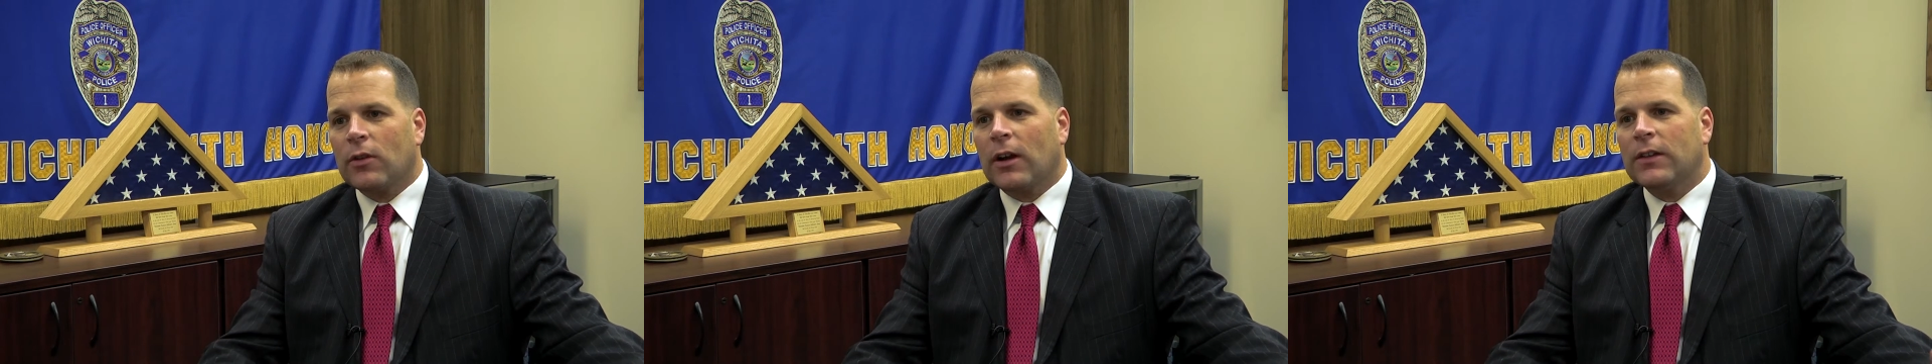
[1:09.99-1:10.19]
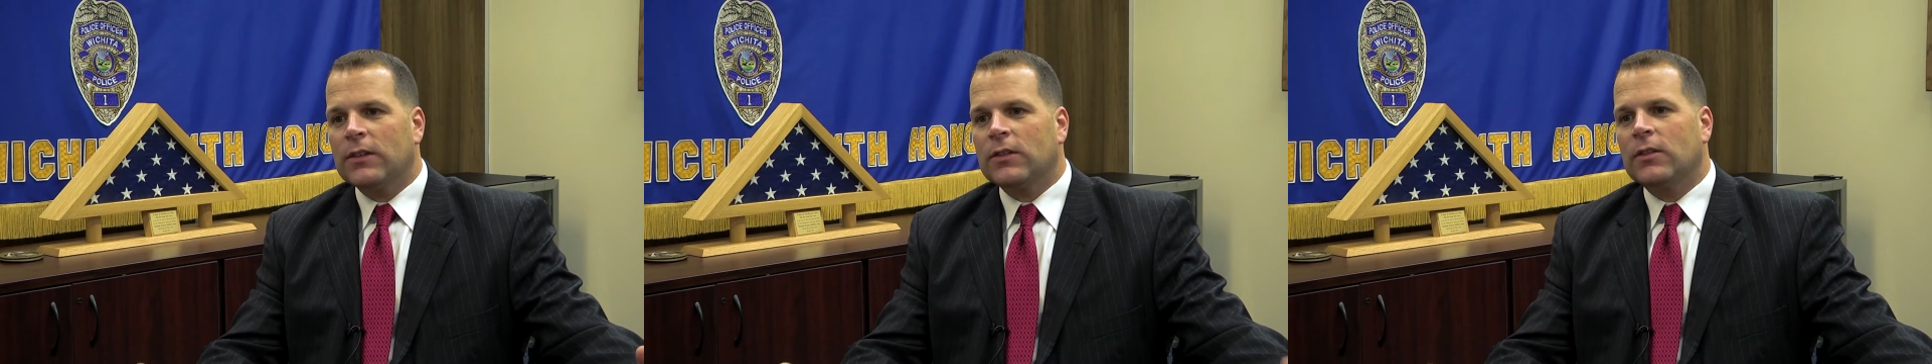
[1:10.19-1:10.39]

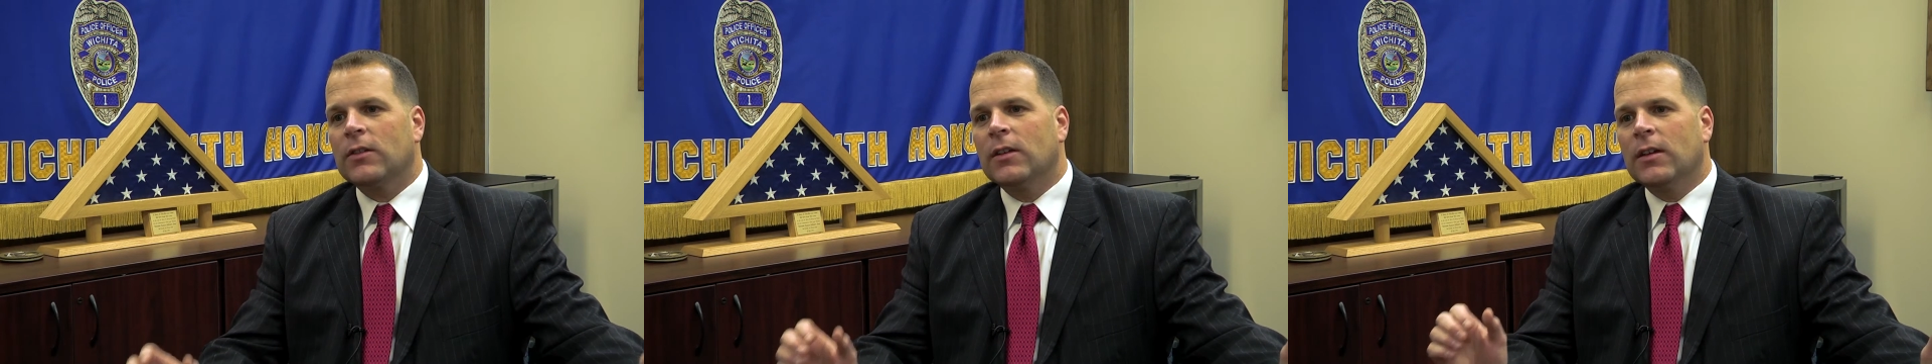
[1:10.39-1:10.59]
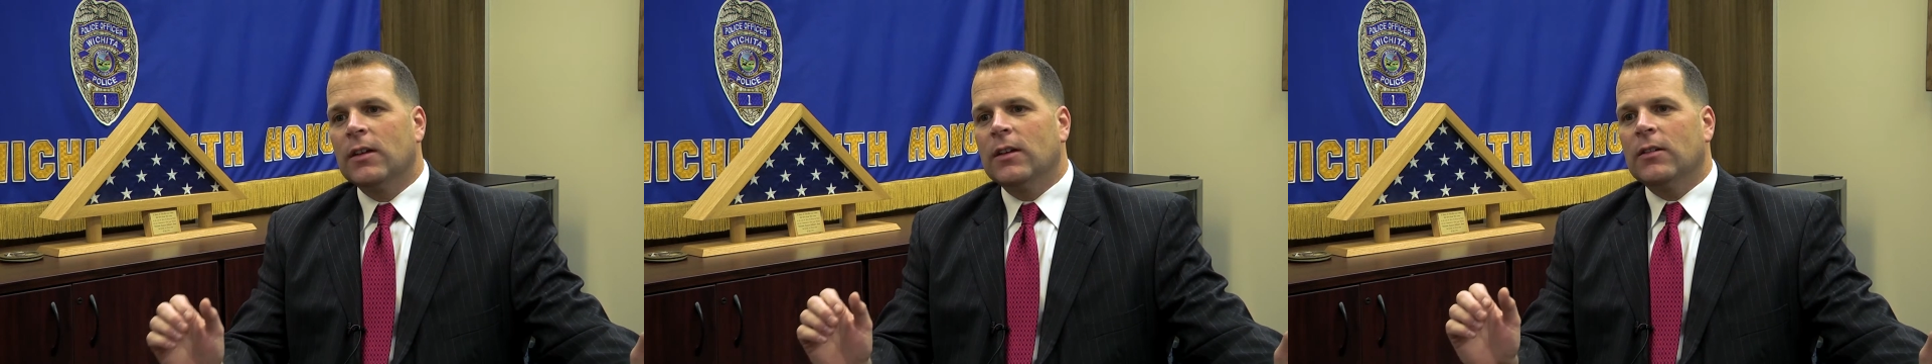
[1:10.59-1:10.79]

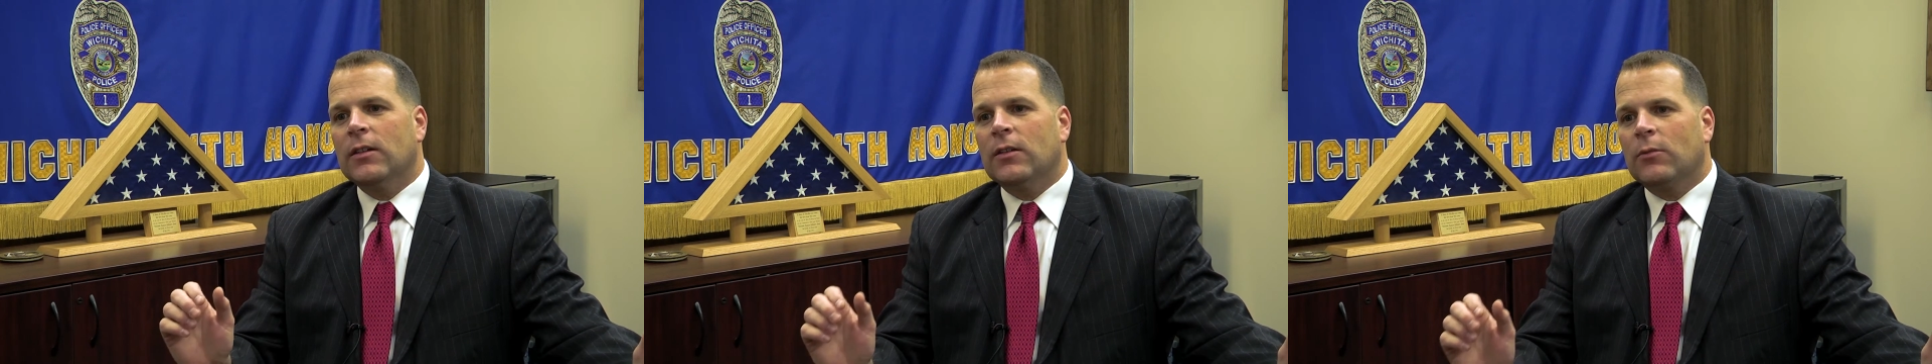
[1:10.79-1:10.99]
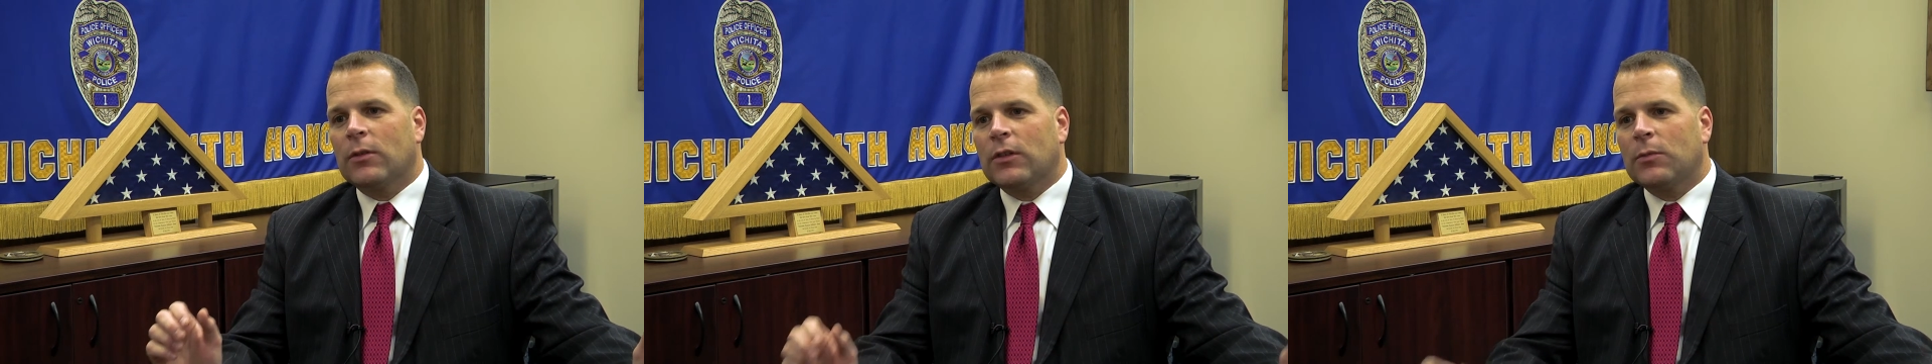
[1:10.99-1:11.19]
trust
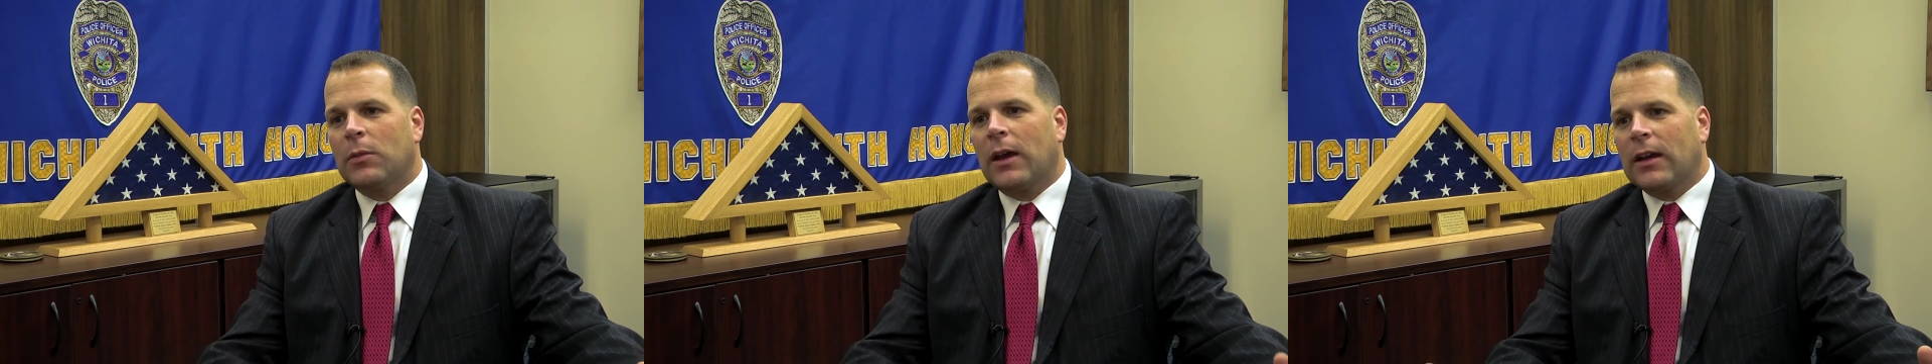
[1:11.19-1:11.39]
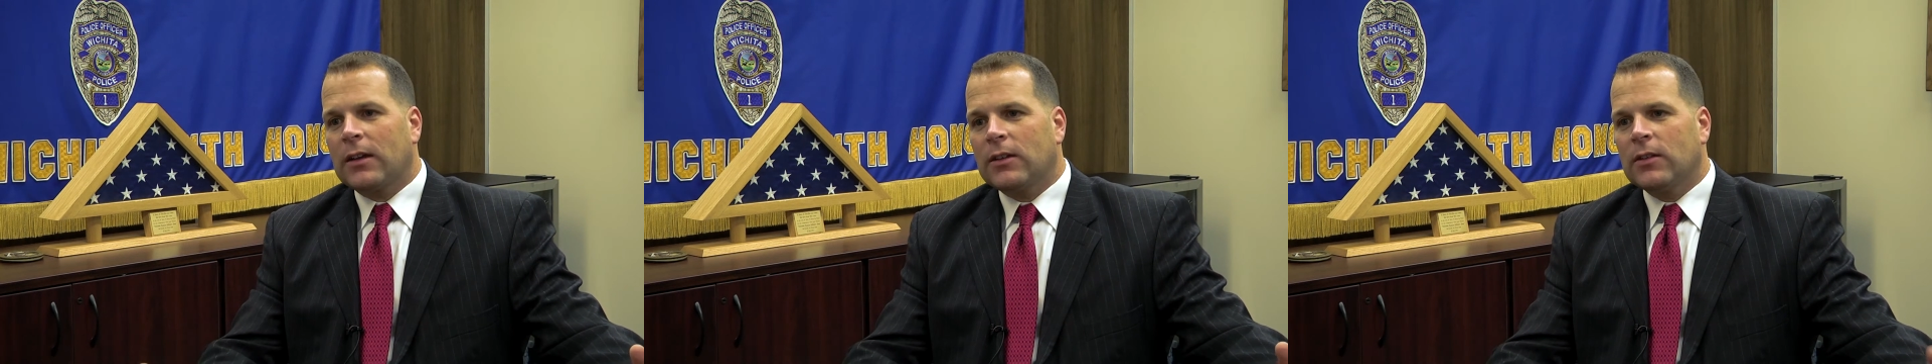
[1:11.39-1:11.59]
and
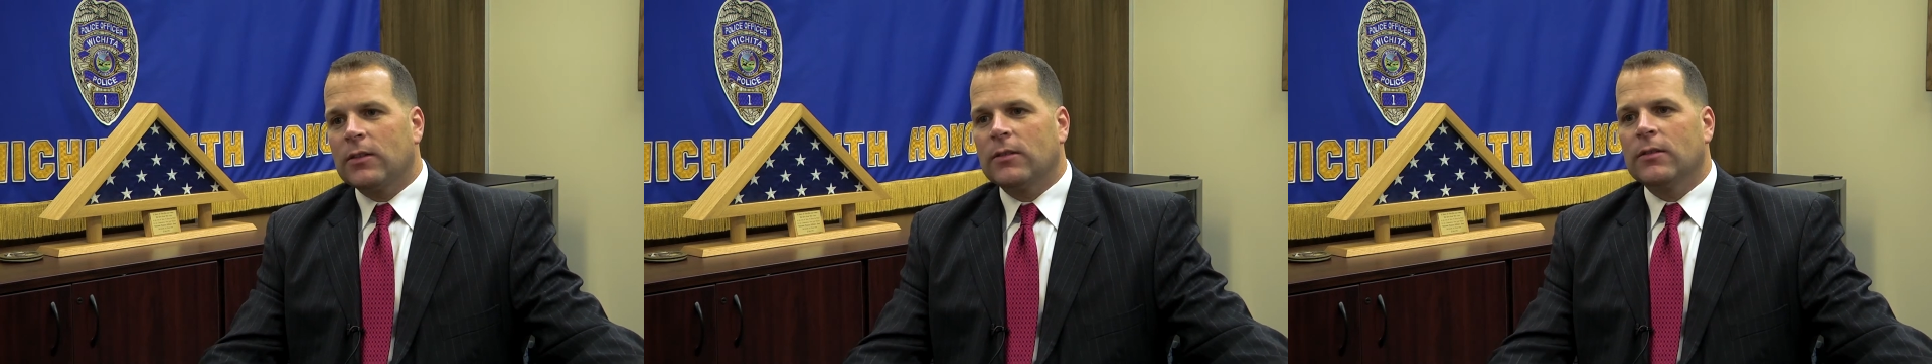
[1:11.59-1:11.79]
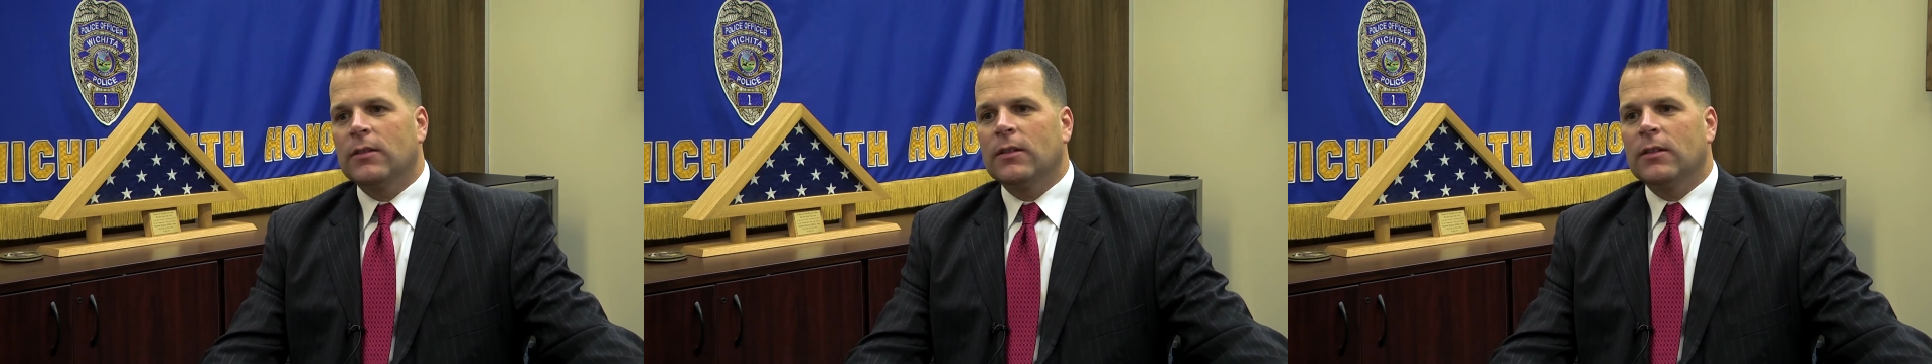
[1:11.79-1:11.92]
respect